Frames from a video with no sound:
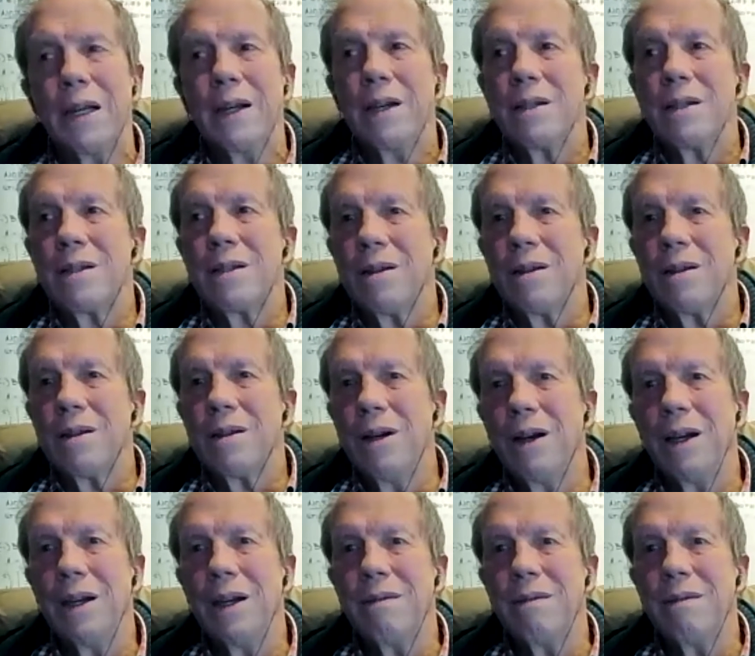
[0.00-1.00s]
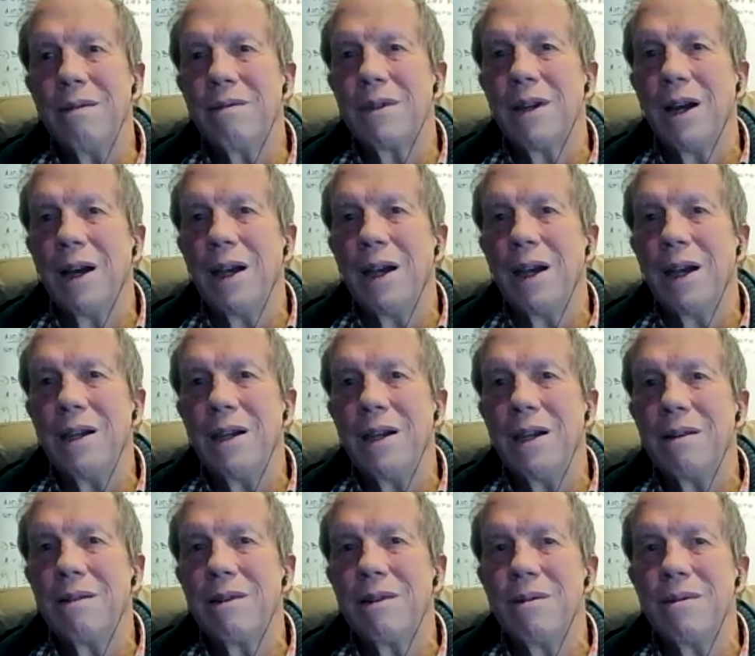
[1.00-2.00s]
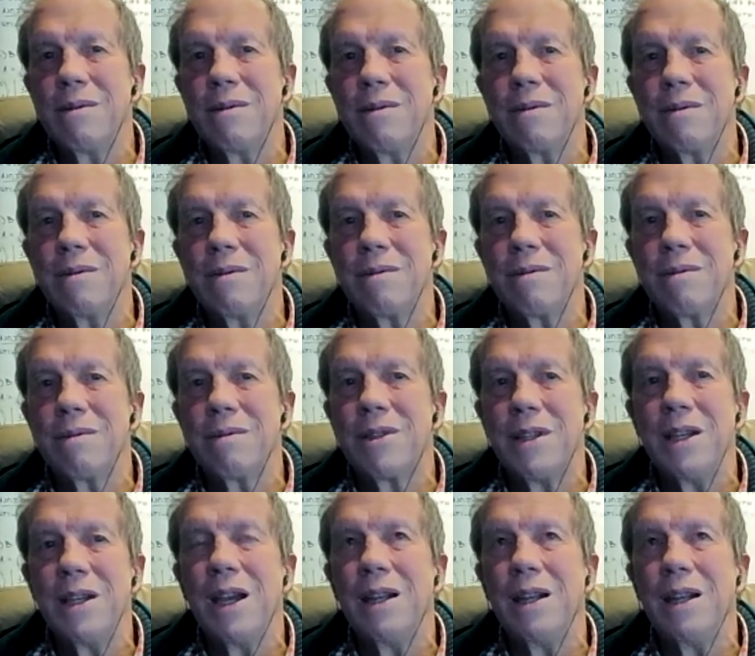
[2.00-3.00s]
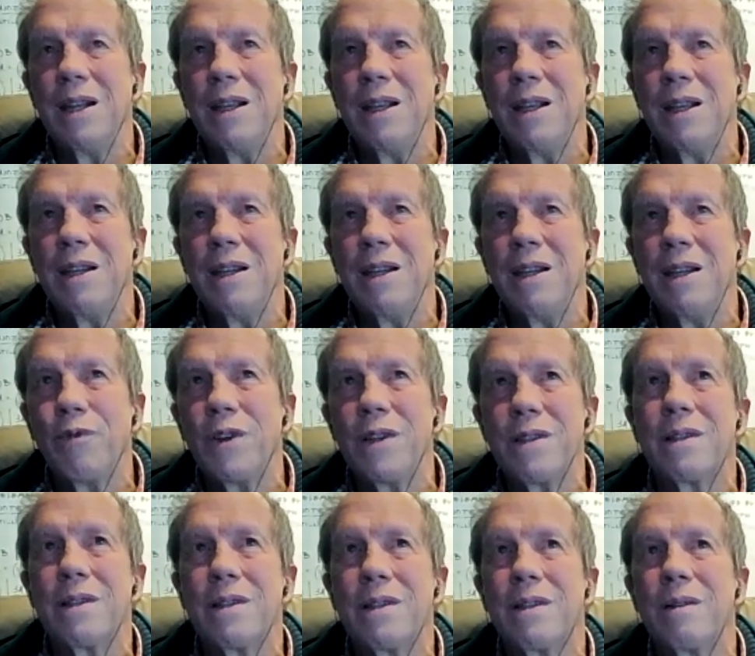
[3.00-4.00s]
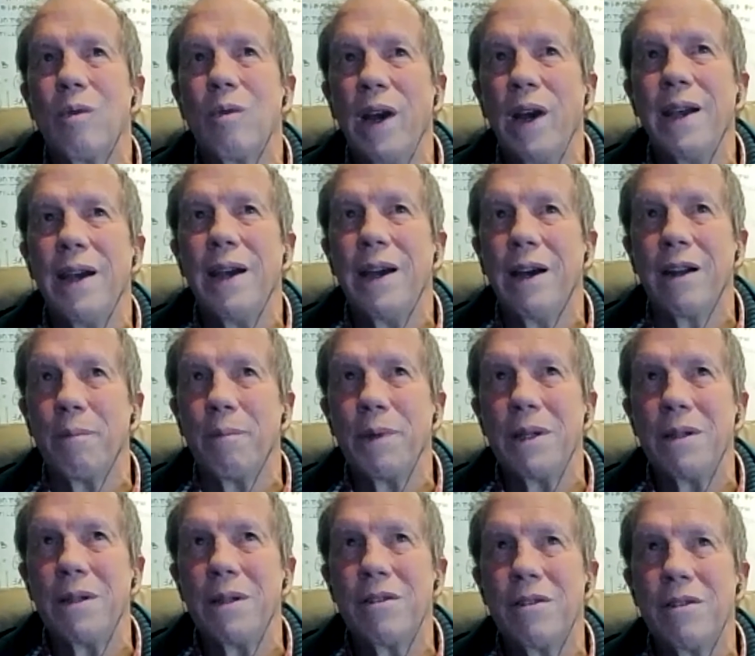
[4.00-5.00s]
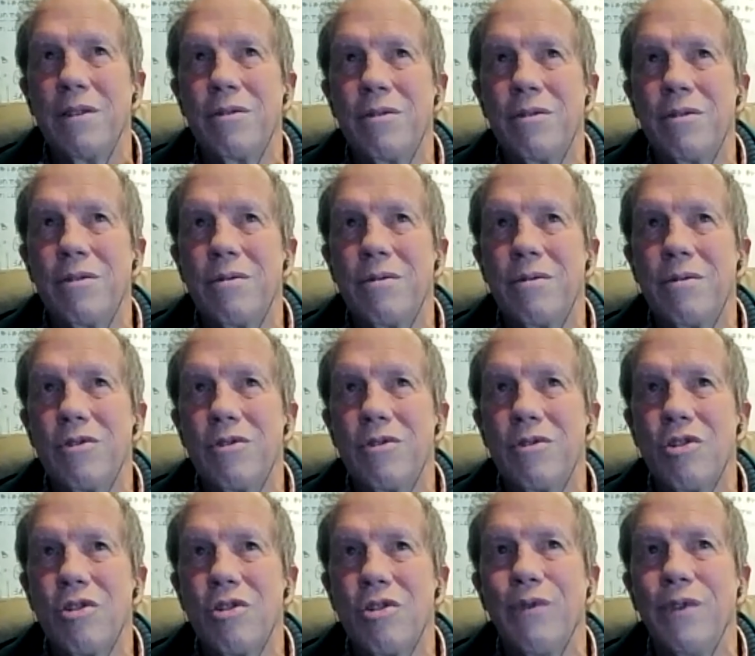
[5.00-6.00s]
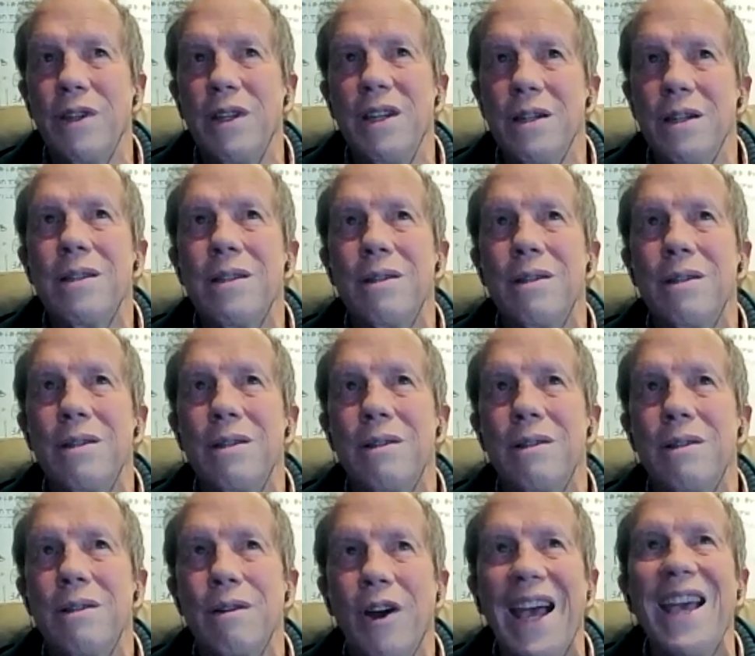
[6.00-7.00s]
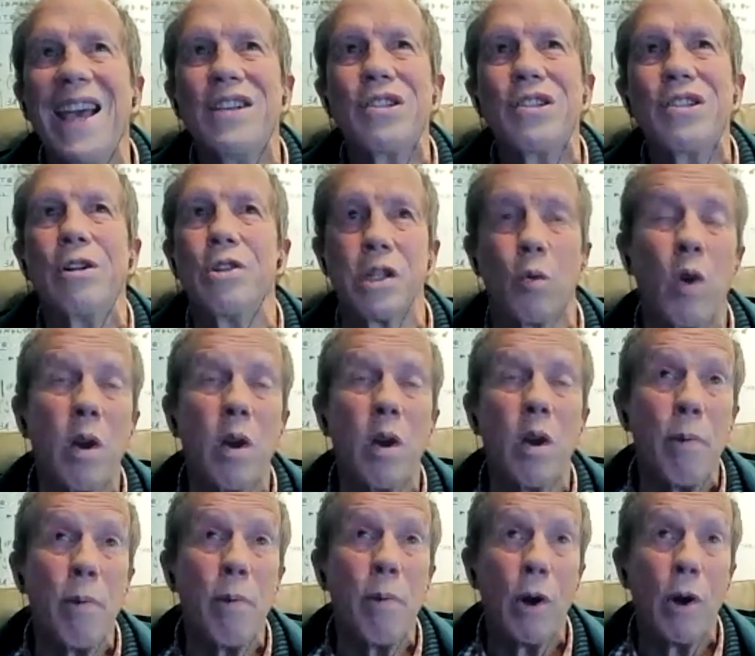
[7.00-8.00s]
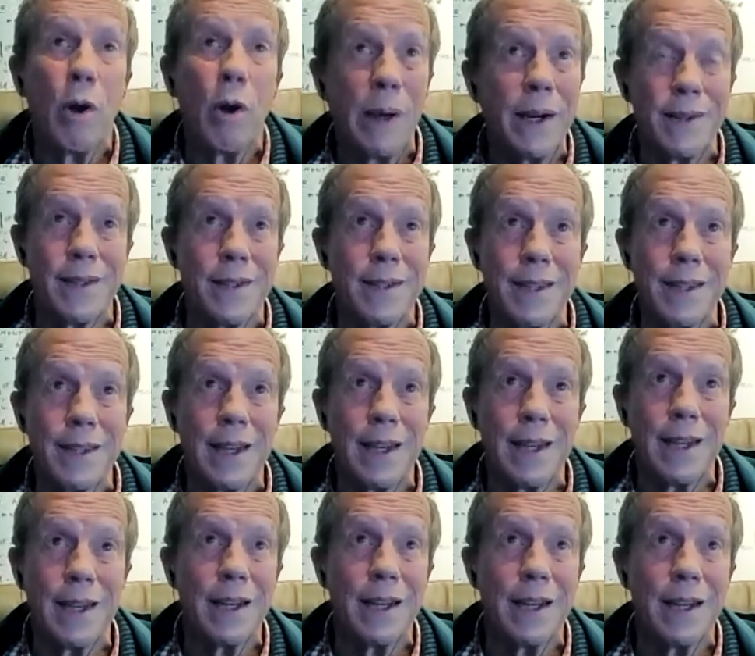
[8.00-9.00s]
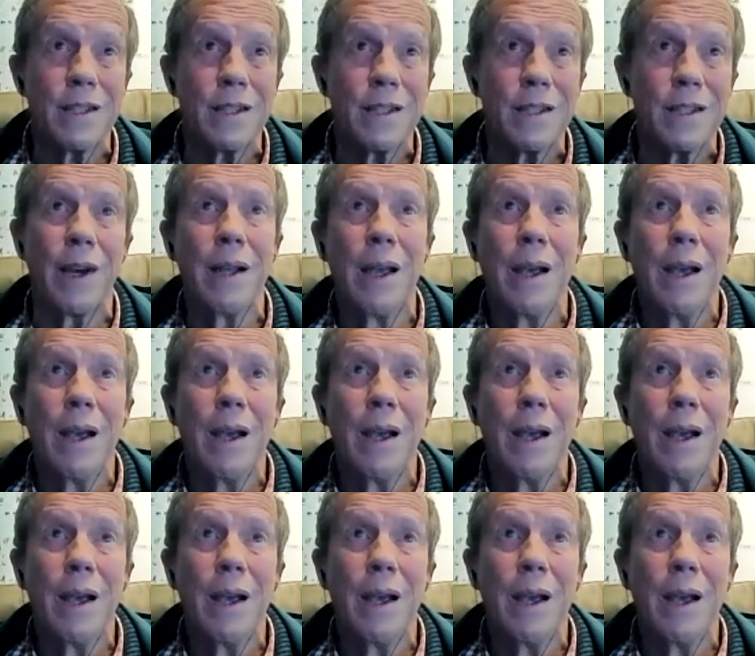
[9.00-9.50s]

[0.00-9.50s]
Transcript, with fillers: So I, I don't see any obvious way out. I've been trying for years to, to find a solution where both parties are satisfied.